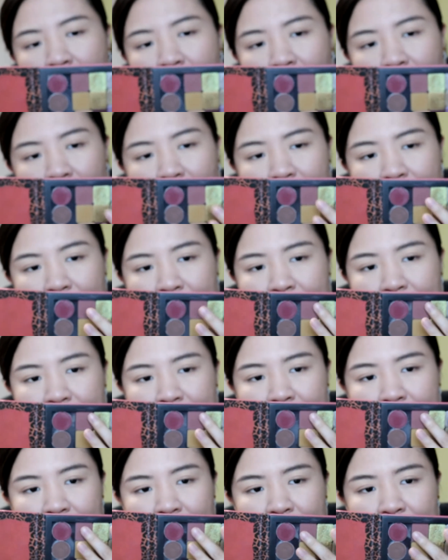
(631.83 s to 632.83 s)
And
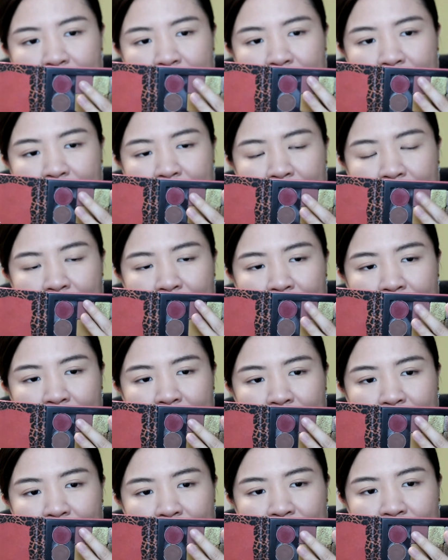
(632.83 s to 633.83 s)

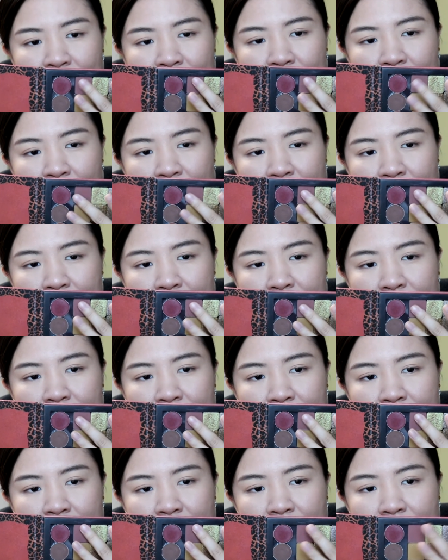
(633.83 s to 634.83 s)
this shade,
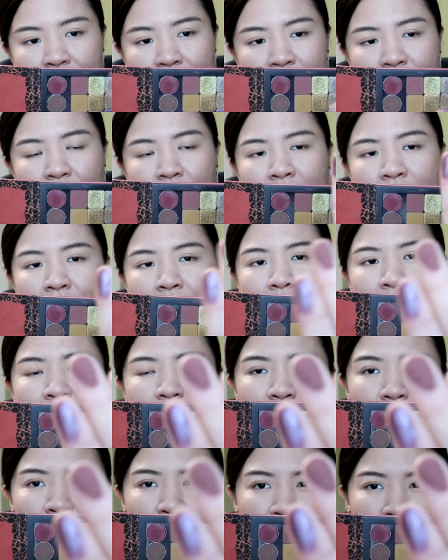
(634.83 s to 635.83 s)
they
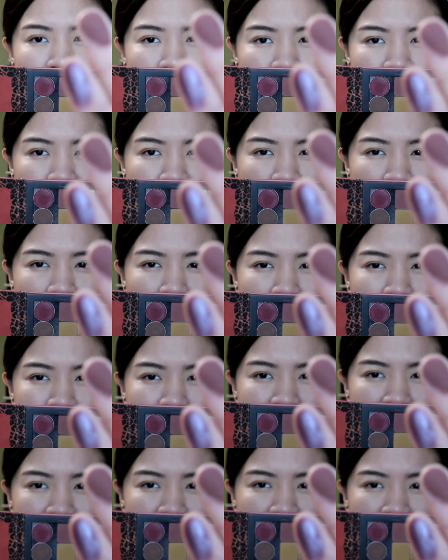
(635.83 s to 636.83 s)
are all
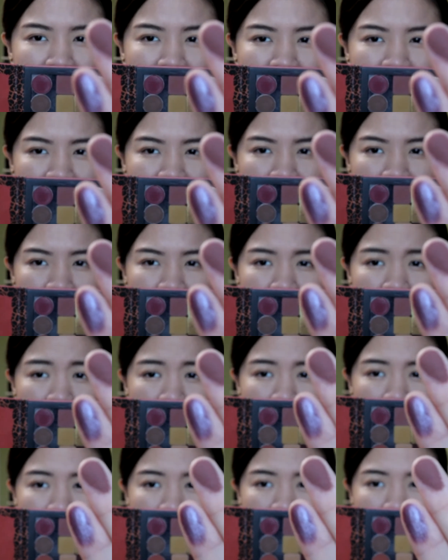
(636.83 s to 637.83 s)
from Natasha Denona,
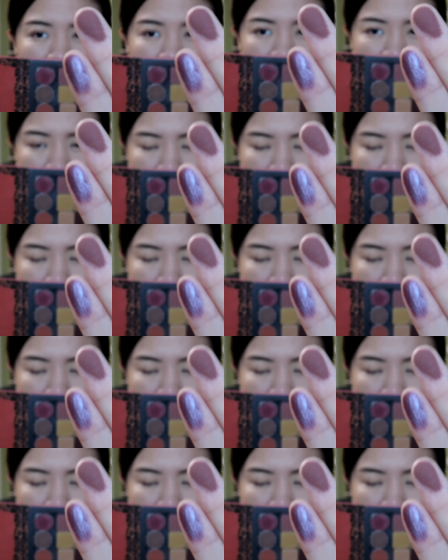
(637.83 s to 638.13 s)
I believe.